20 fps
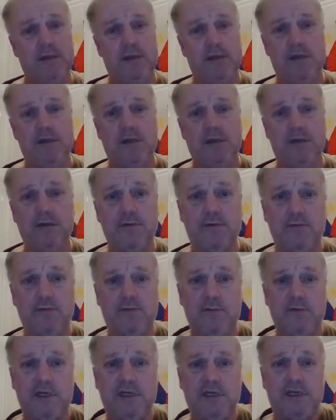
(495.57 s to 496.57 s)

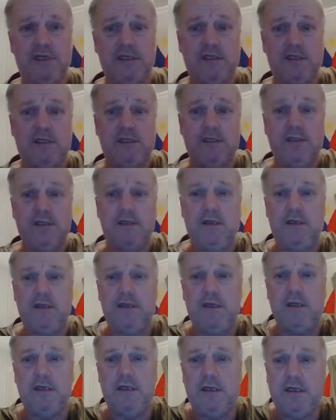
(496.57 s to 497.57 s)
we
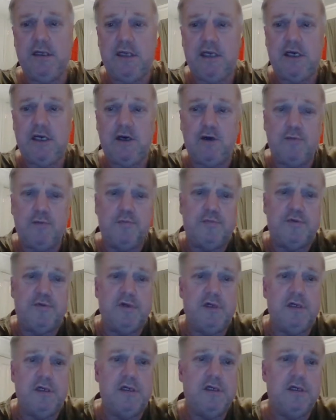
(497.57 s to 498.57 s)
help
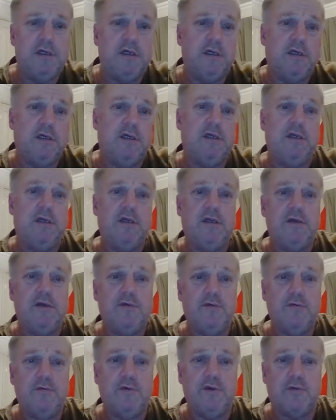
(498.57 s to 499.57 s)

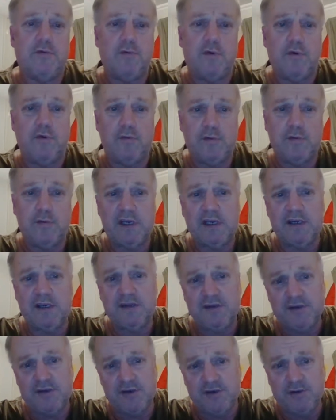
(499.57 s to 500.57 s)
with what we
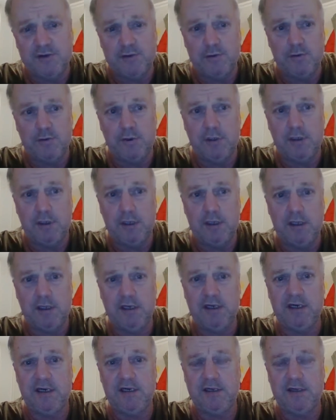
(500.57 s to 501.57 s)
can do,
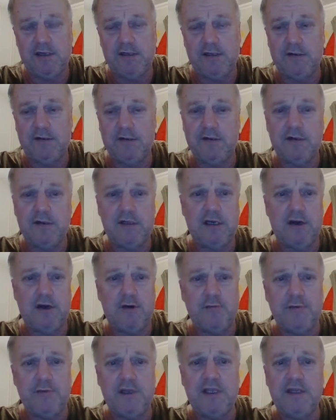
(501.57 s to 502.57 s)
and
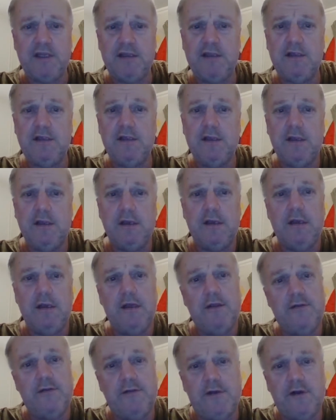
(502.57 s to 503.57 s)
helping
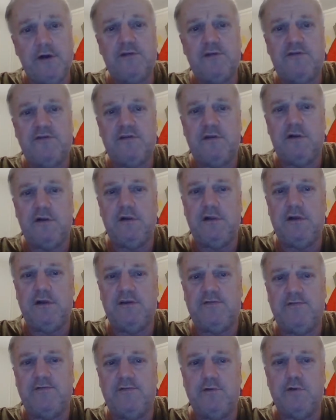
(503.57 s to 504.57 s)
those that are
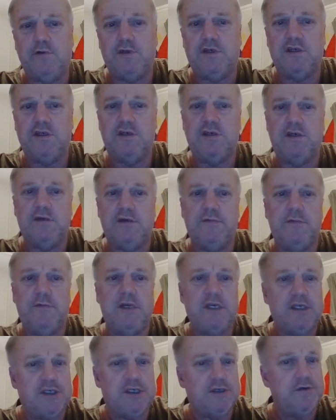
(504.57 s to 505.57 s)
less fortunate
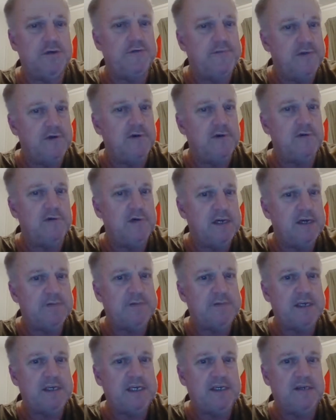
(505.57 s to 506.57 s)
makes you feel
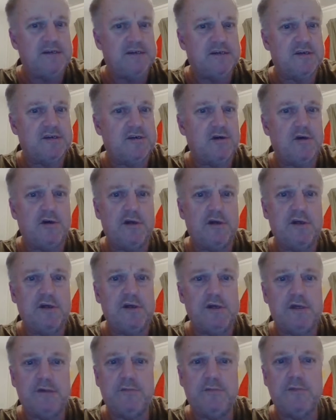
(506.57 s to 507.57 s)
happy inside
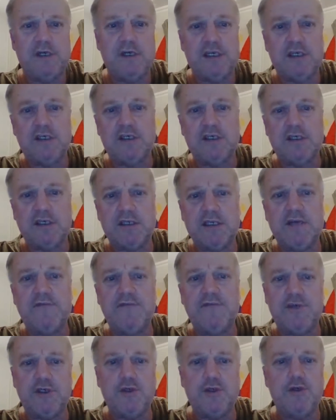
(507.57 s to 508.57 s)
and gives
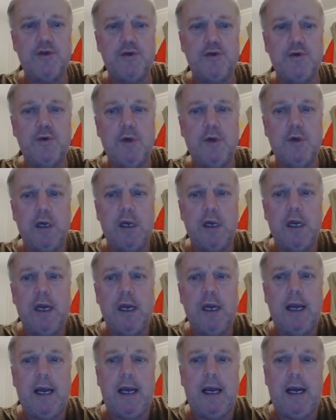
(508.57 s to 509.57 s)
you
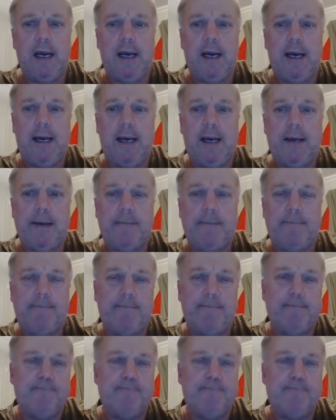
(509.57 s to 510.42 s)
um,